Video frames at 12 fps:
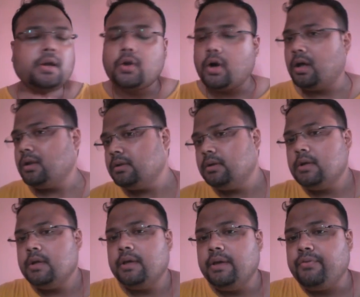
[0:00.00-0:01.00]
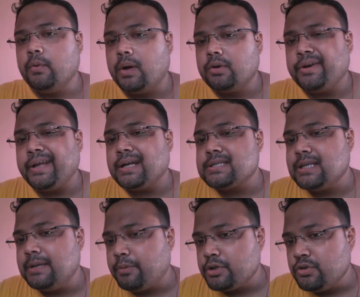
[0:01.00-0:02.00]
call. If you want to take a
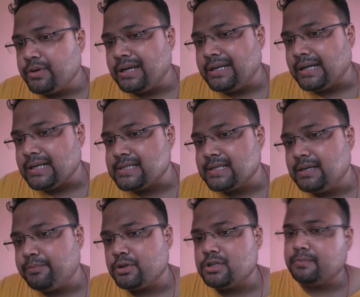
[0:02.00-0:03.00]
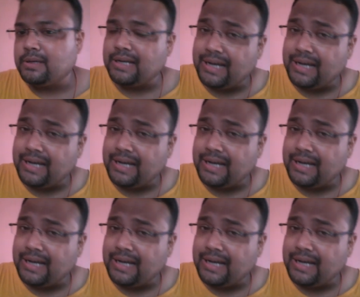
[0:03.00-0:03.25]
sell position, you can take a sell position, but